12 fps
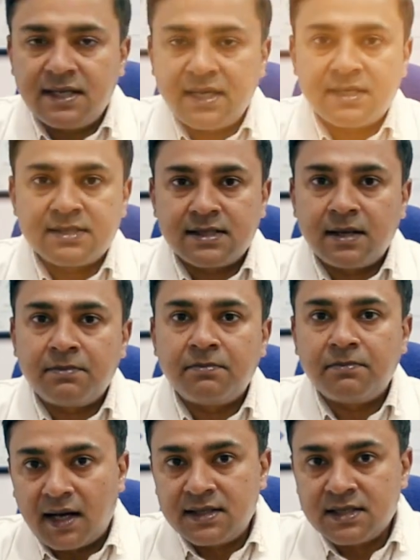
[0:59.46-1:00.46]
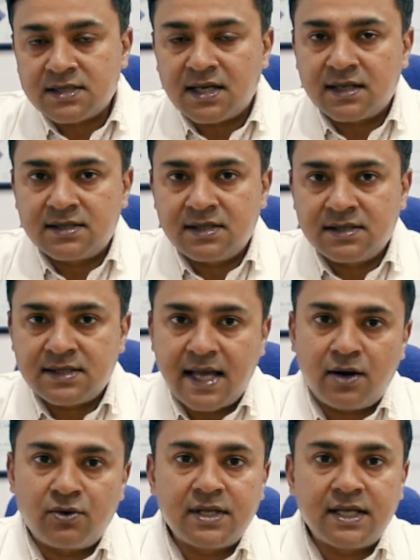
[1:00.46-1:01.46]
there are some other structures
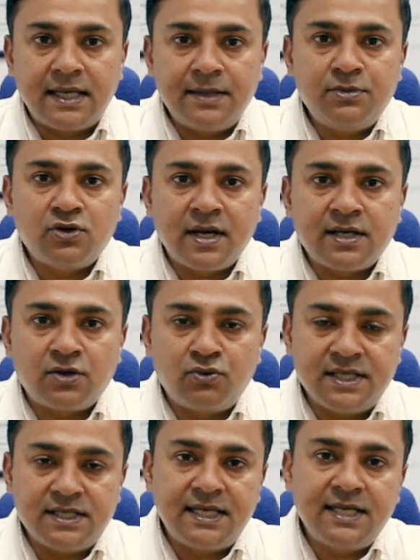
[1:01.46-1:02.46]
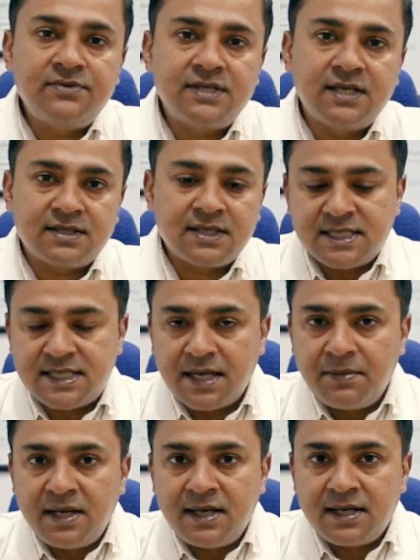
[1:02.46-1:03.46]
around the hip joint which gives us
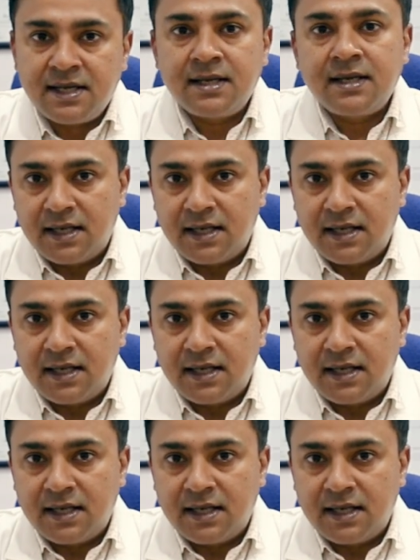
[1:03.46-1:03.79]
stability